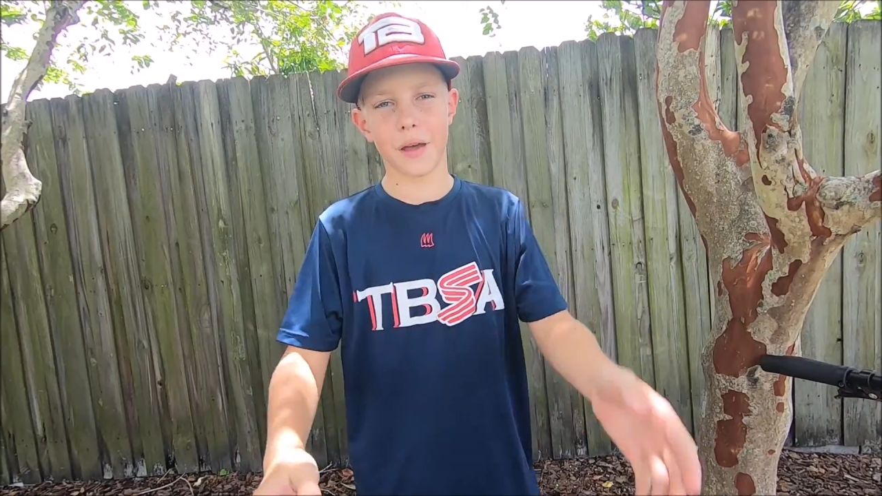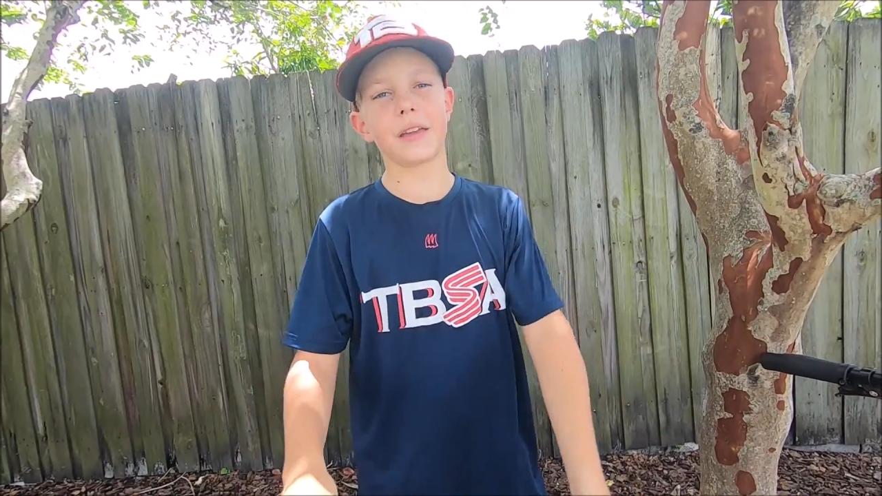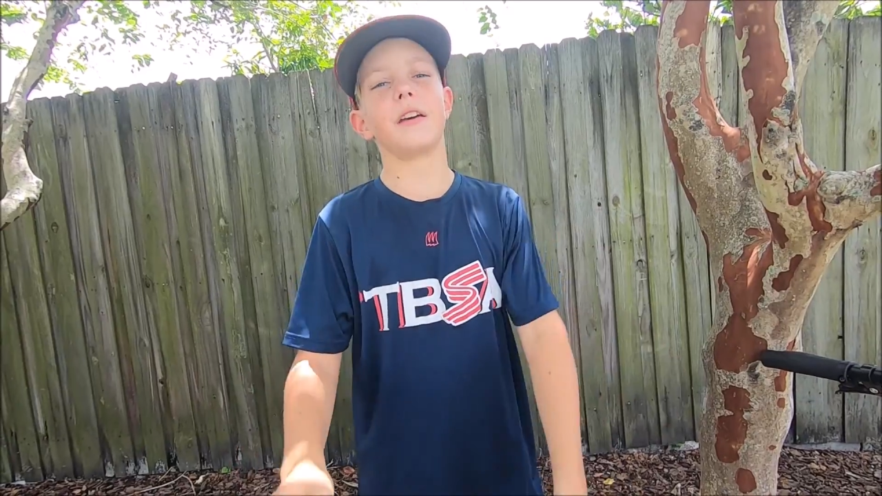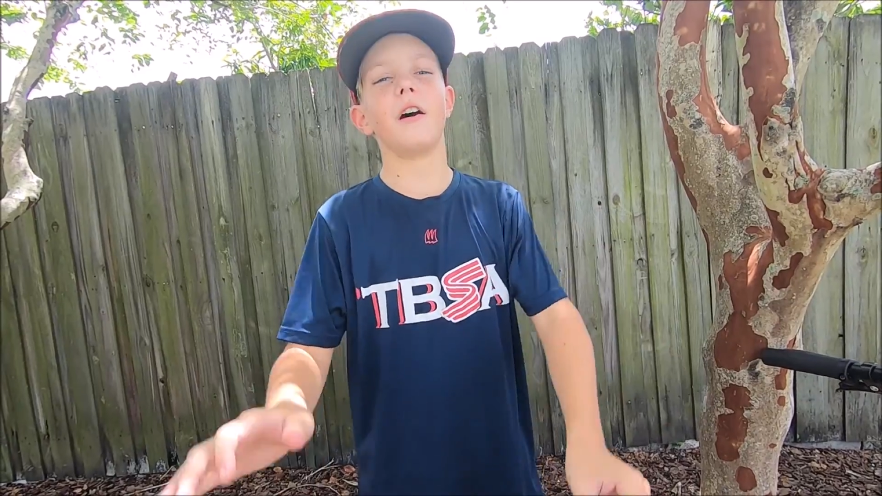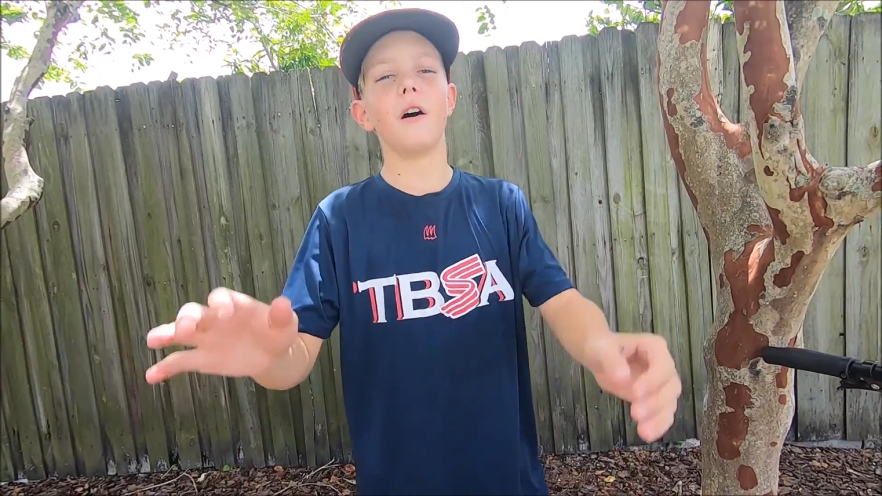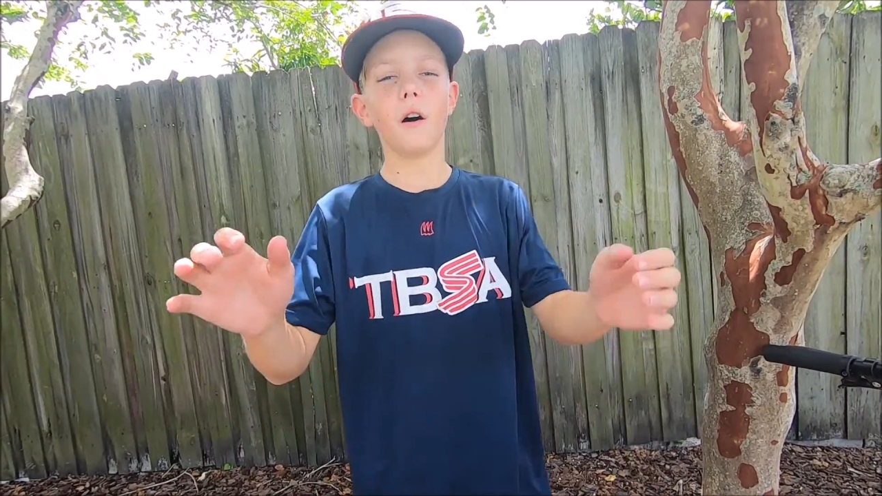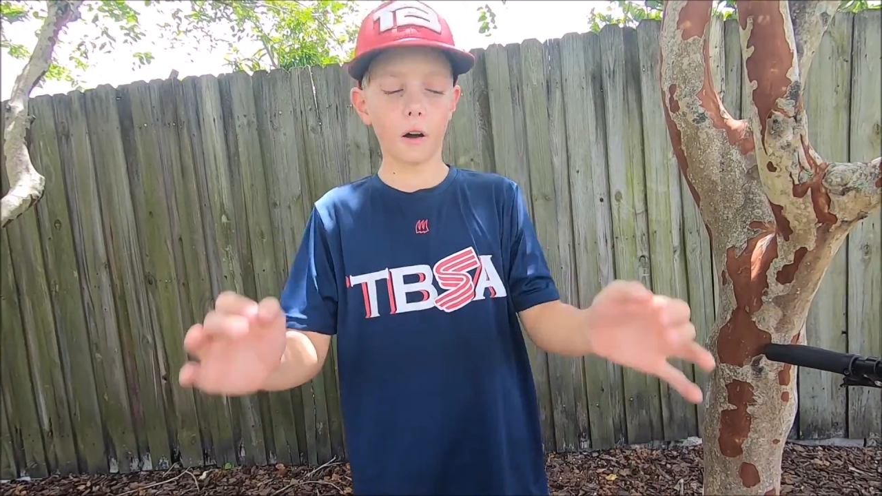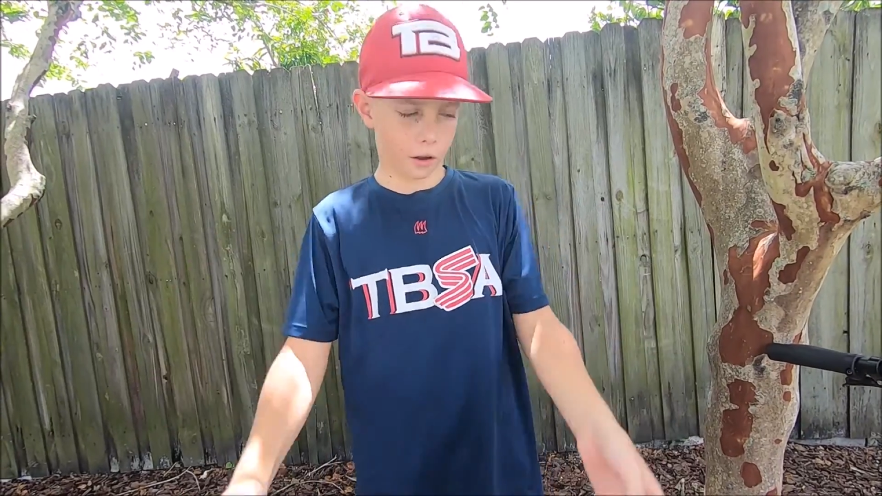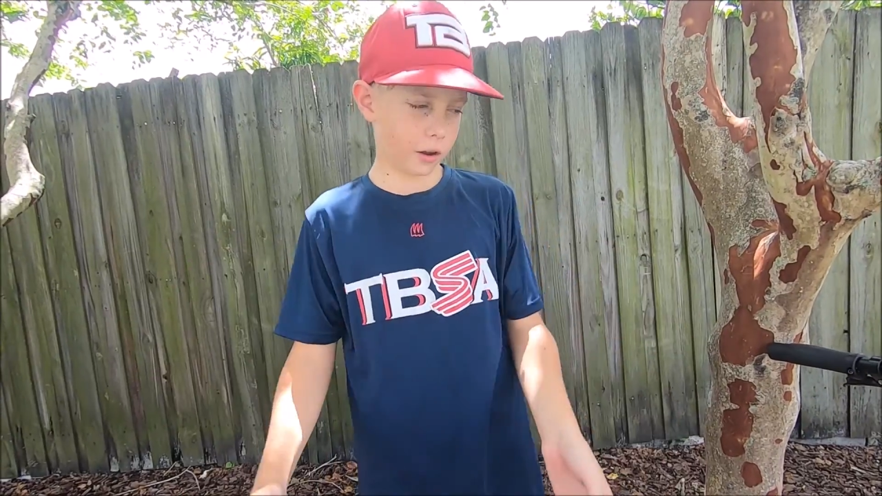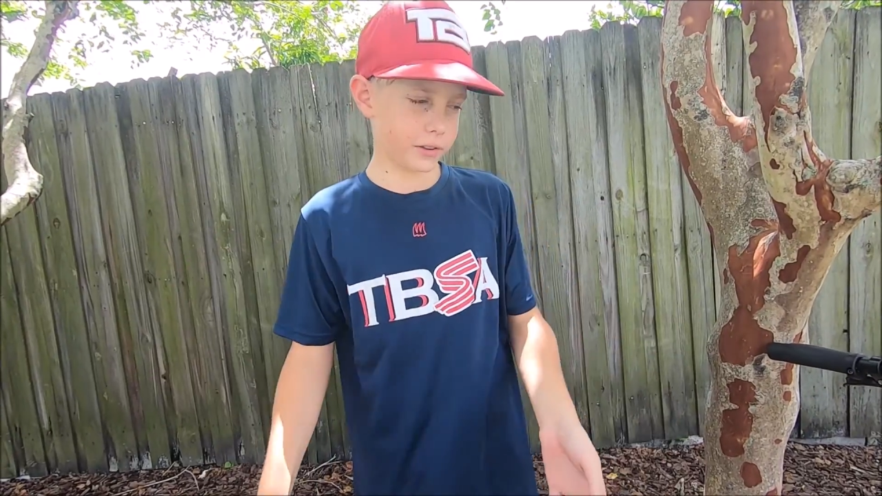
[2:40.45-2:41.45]
bike
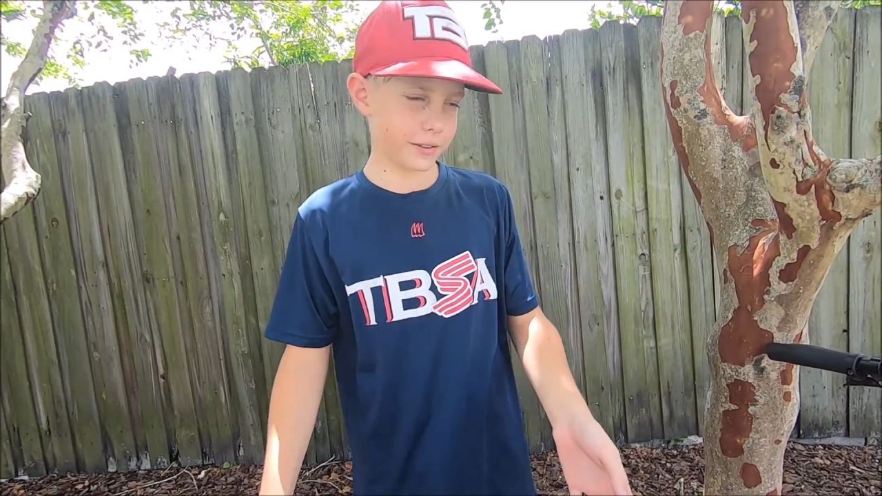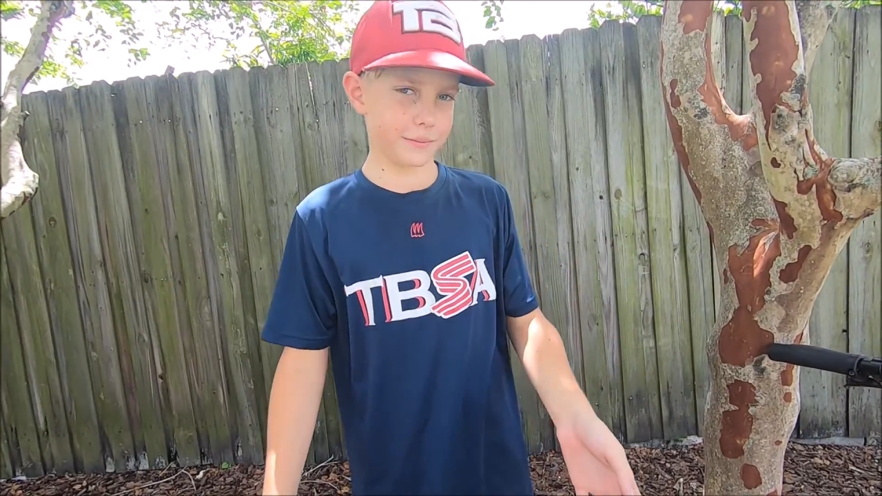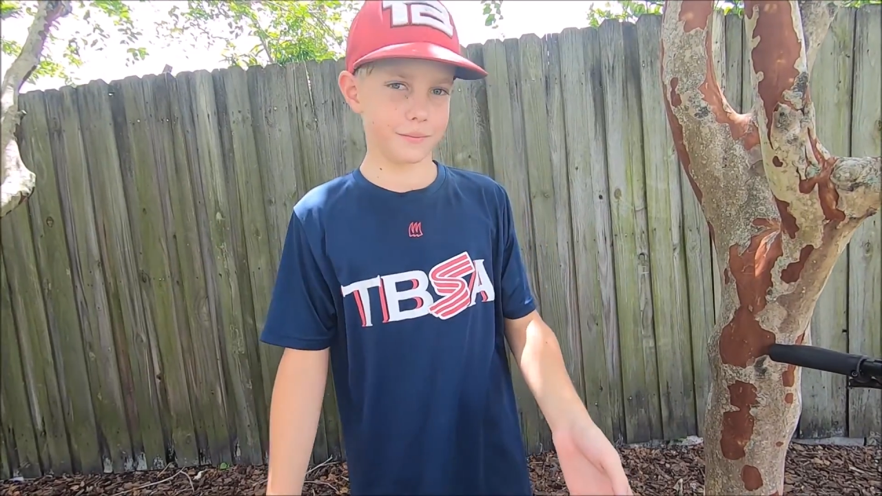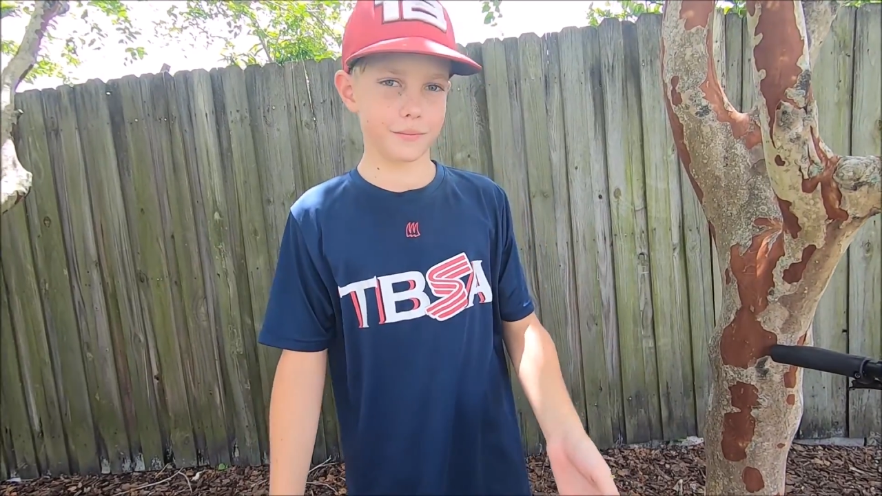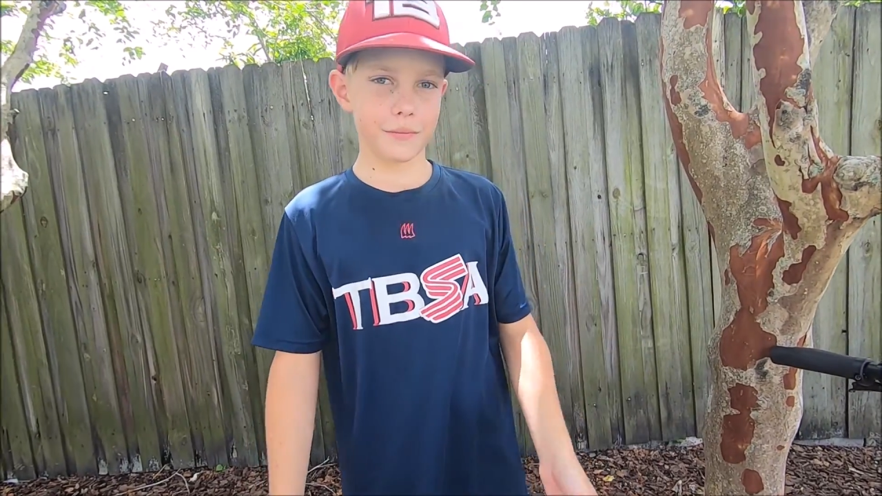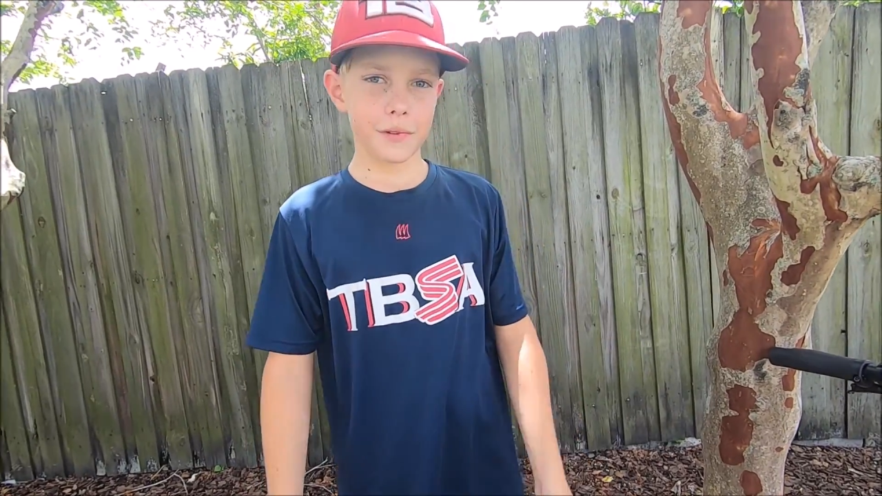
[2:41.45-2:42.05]
awesome.